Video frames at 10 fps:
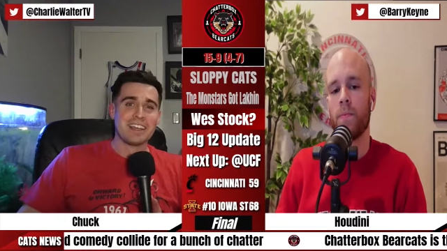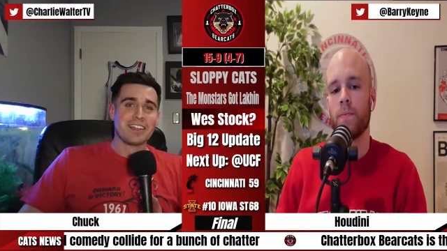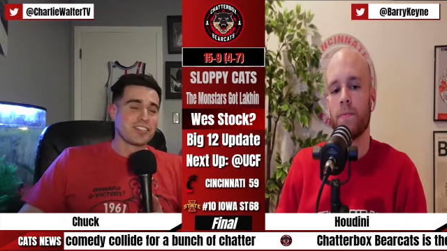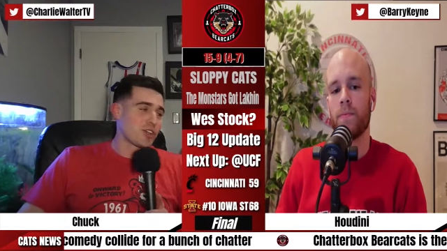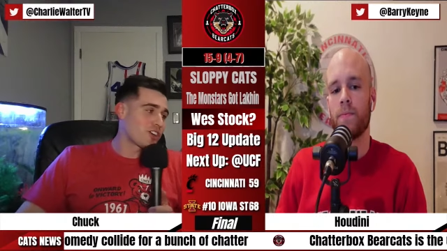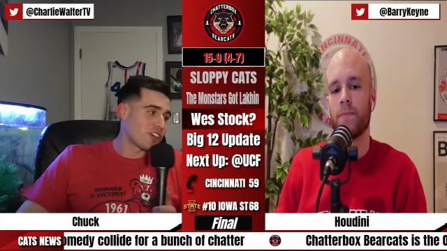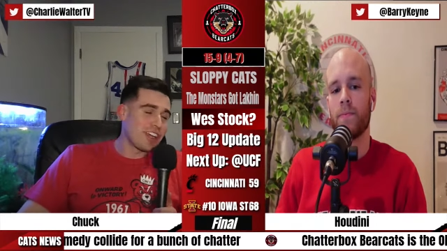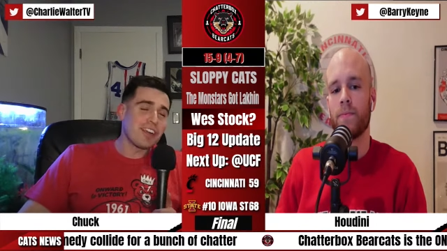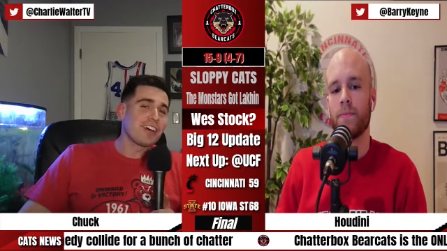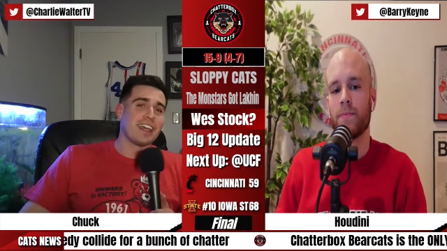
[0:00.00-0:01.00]
Speaker 1: So
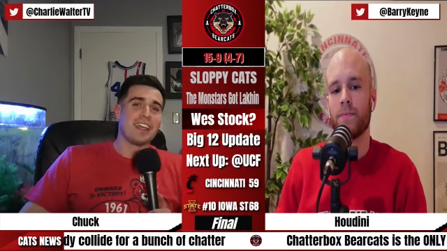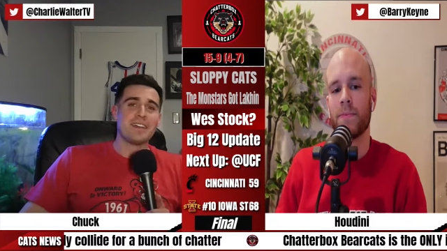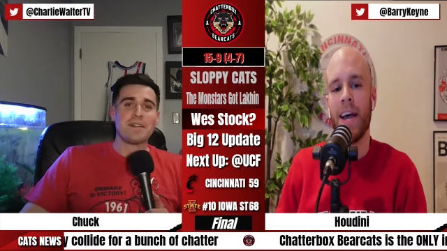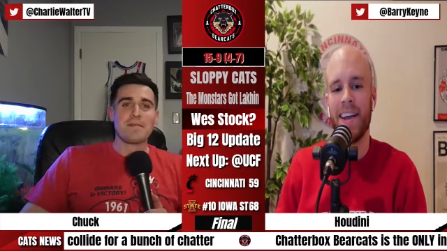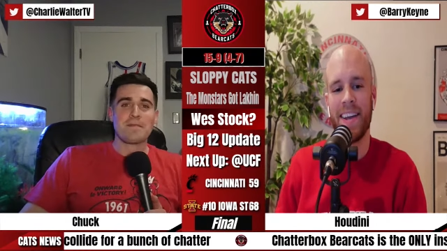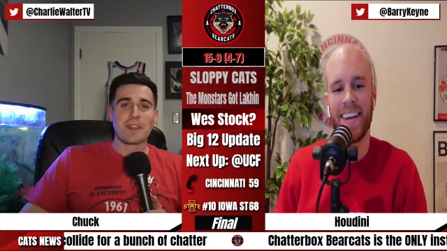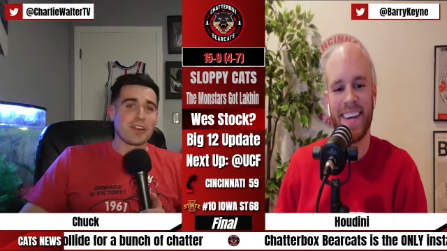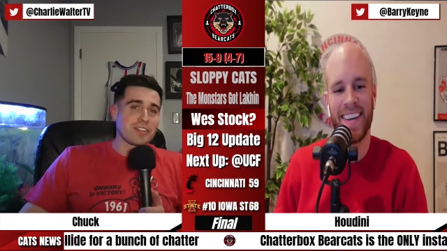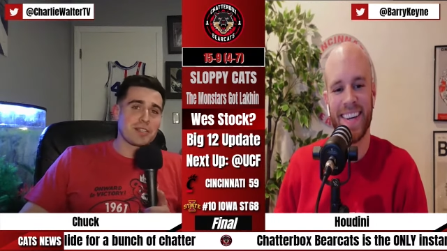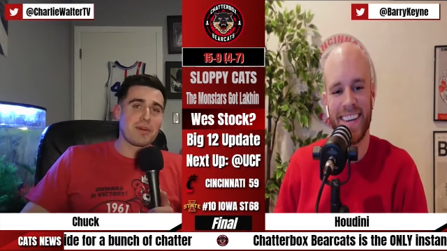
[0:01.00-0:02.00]
clearly there are
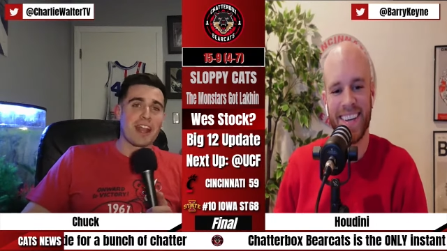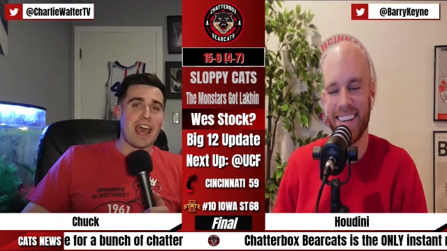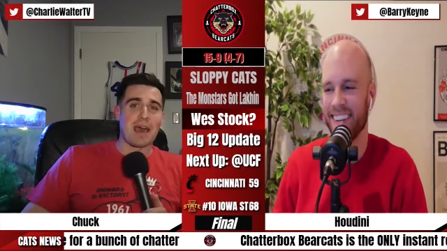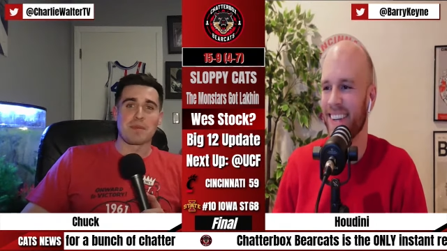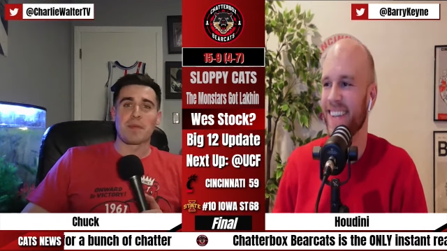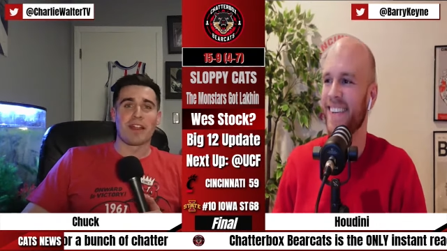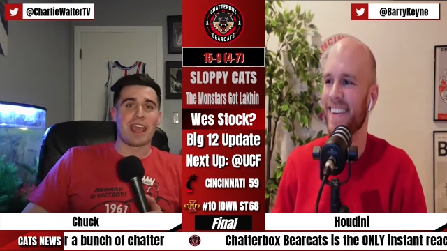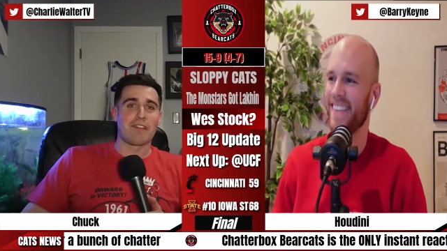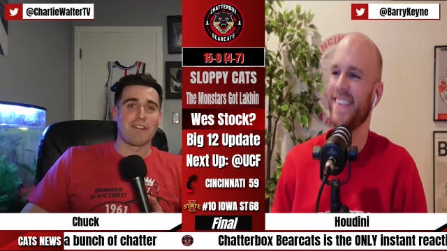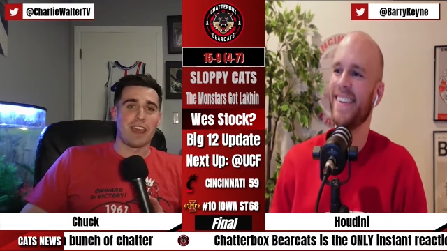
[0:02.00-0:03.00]
some unhappy
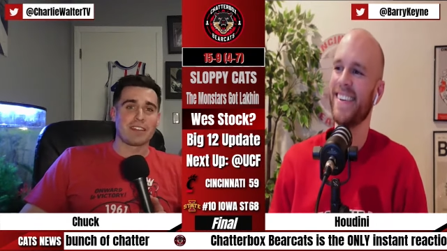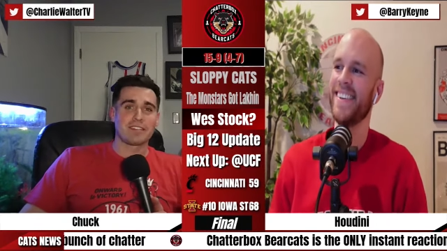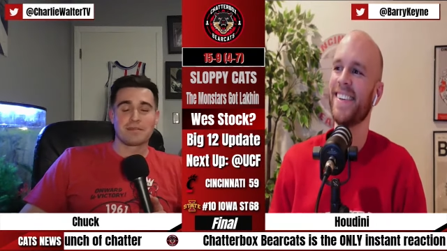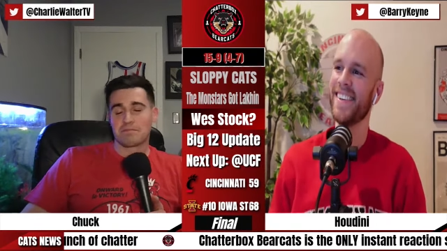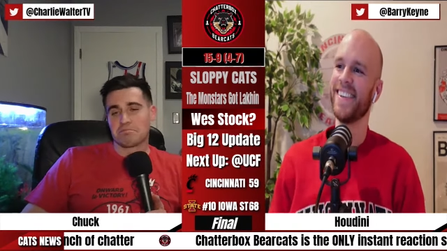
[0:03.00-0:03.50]
Bearcat fans.